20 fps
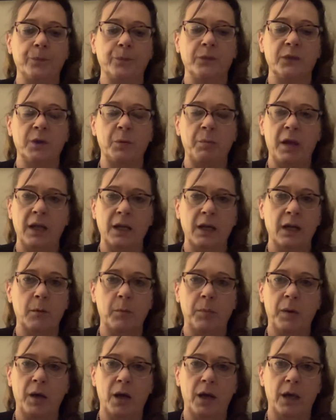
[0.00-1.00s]
depending
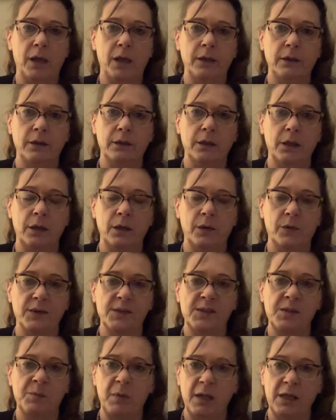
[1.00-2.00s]
upon the
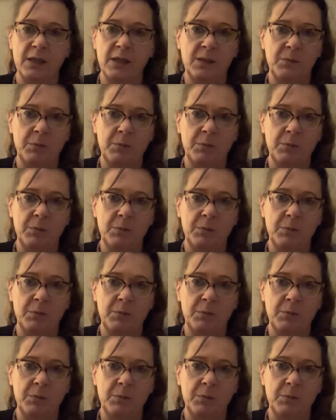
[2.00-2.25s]
space